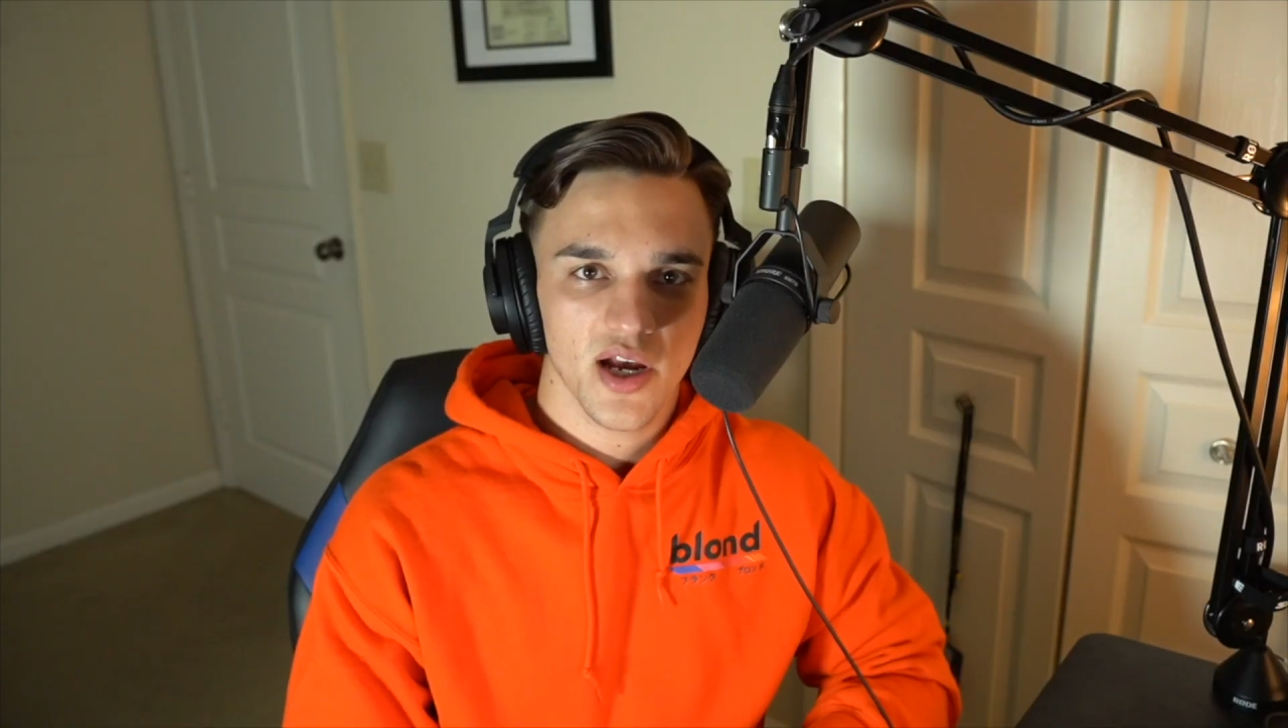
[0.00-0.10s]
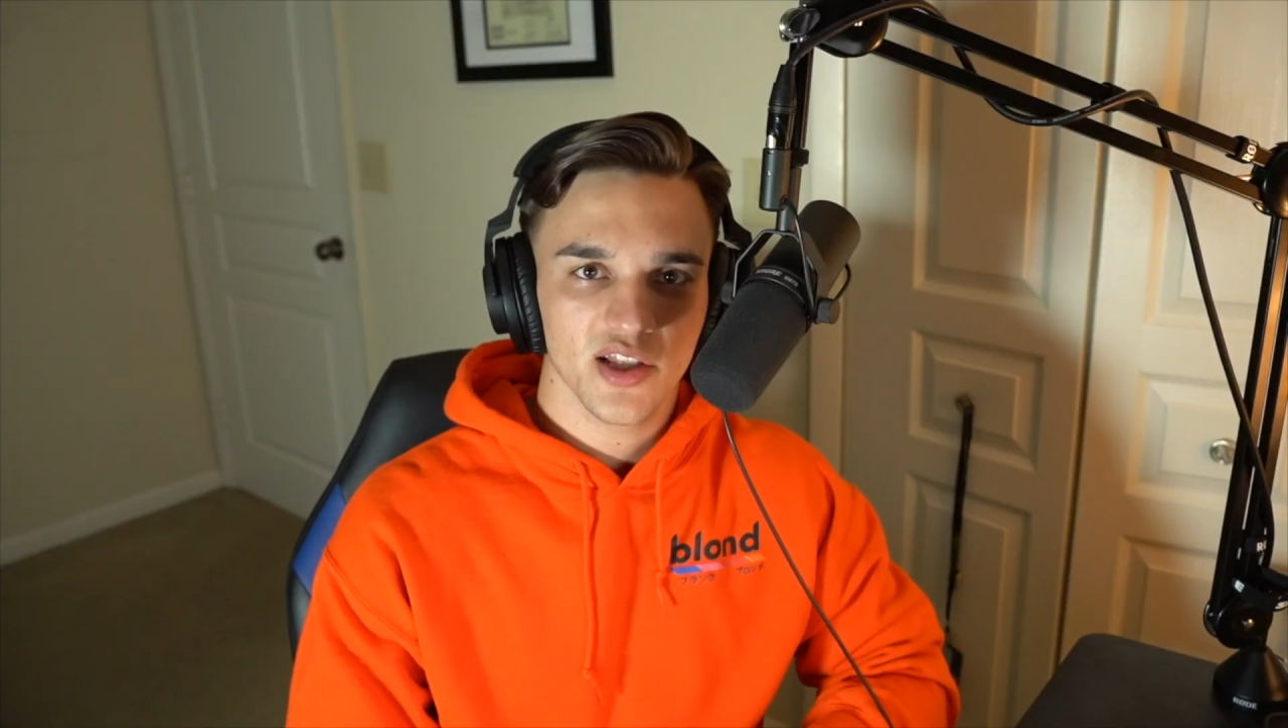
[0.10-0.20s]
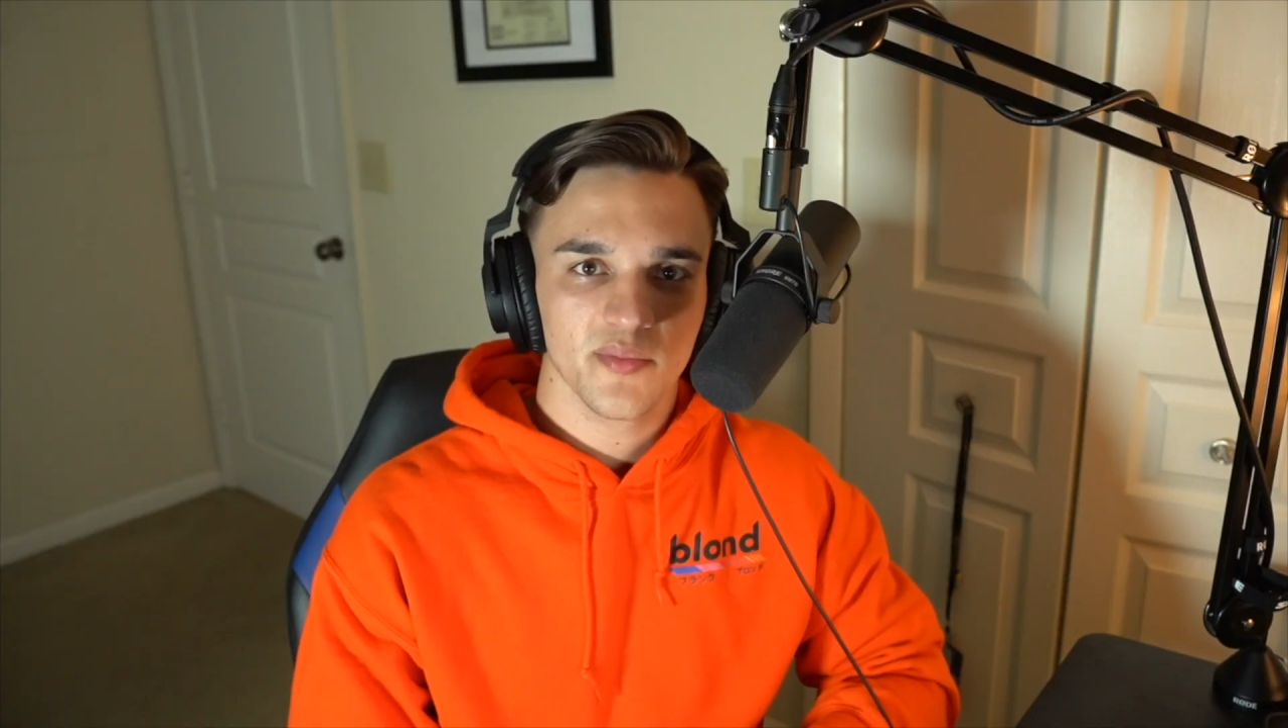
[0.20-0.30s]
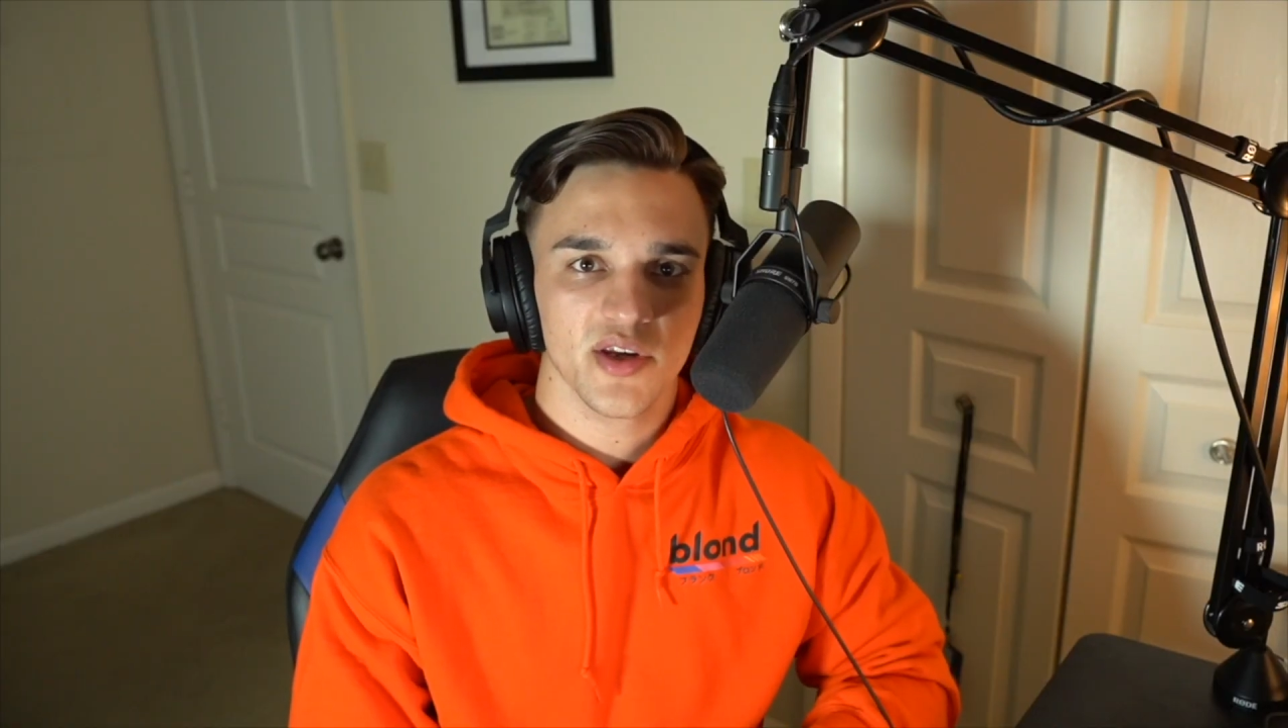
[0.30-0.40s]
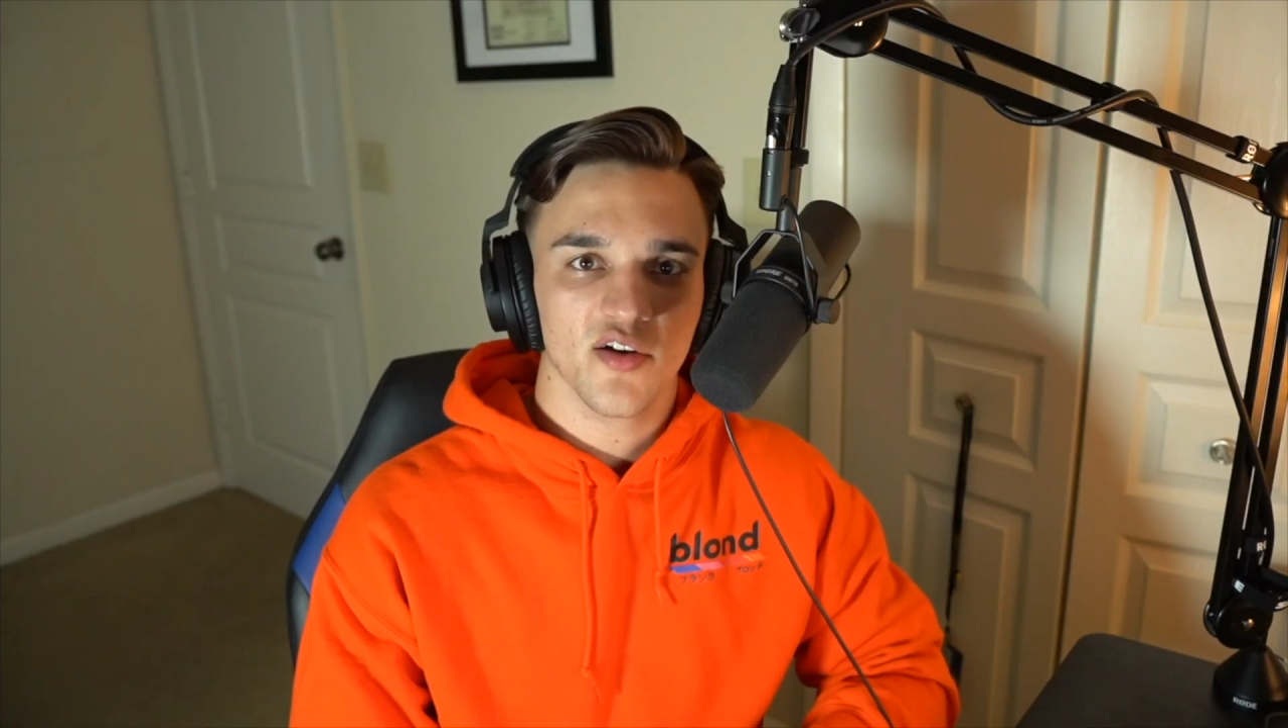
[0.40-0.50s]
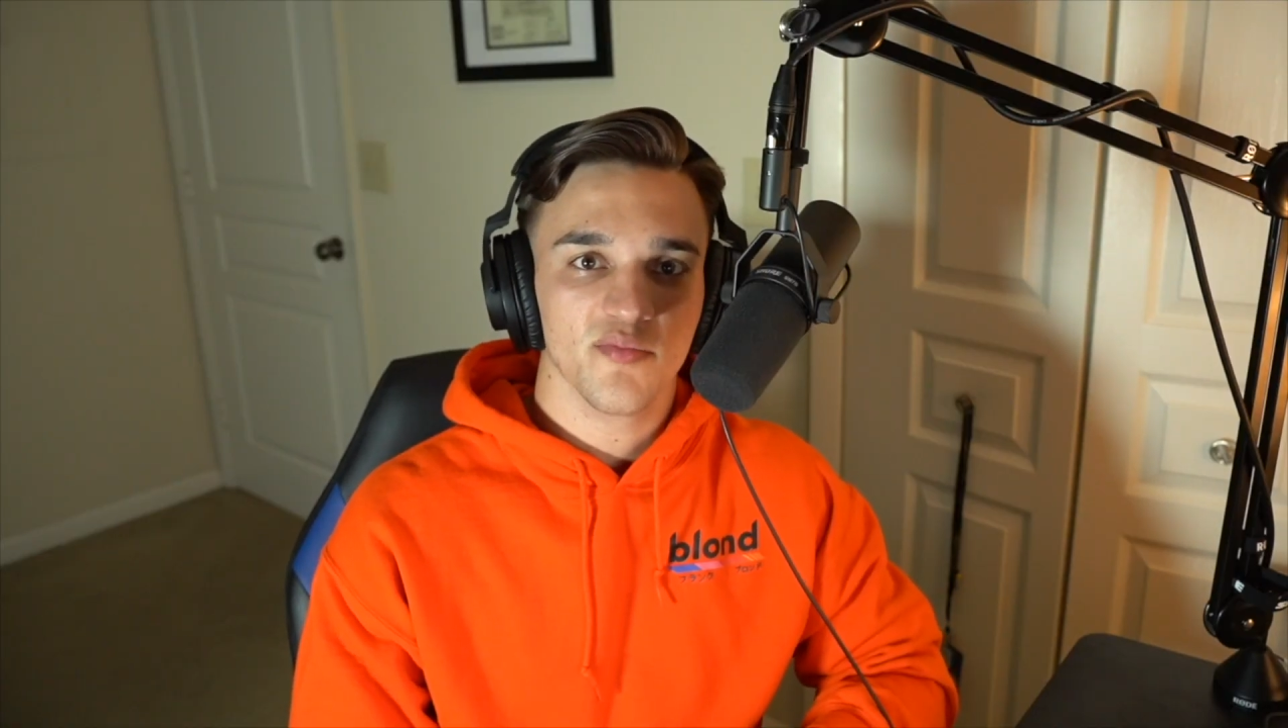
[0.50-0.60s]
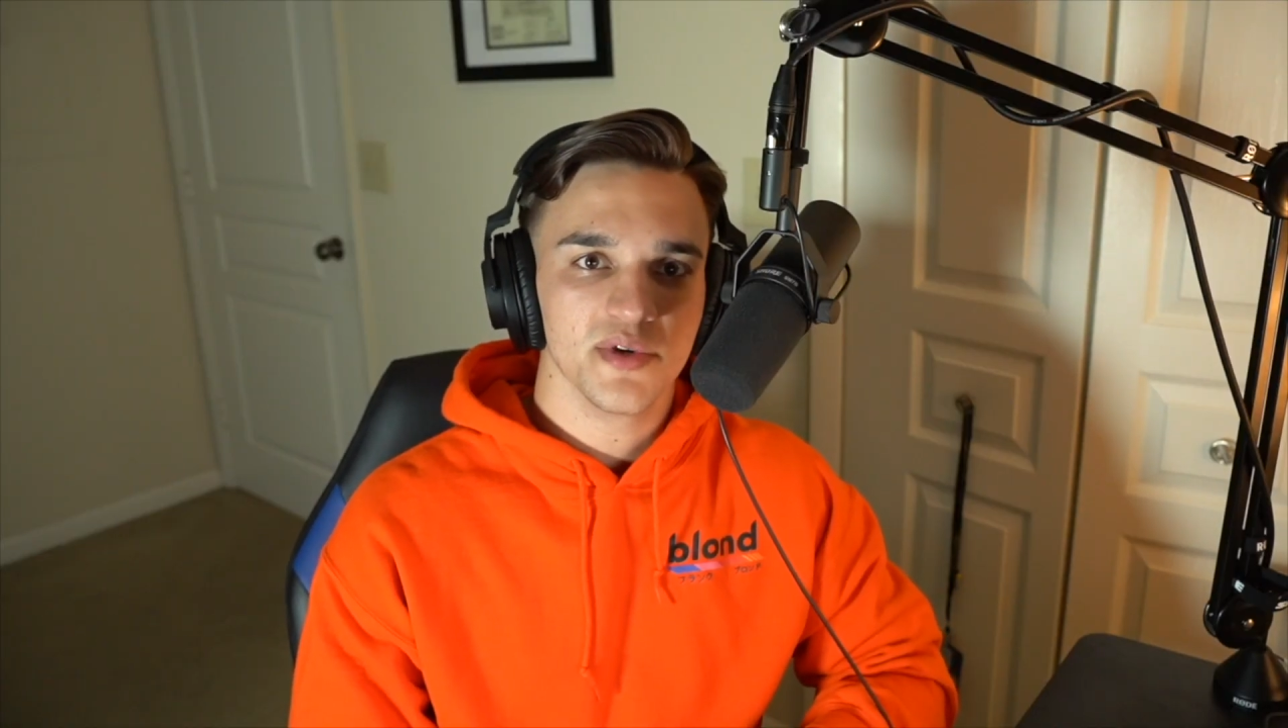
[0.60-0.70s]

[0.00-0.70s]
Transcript: element of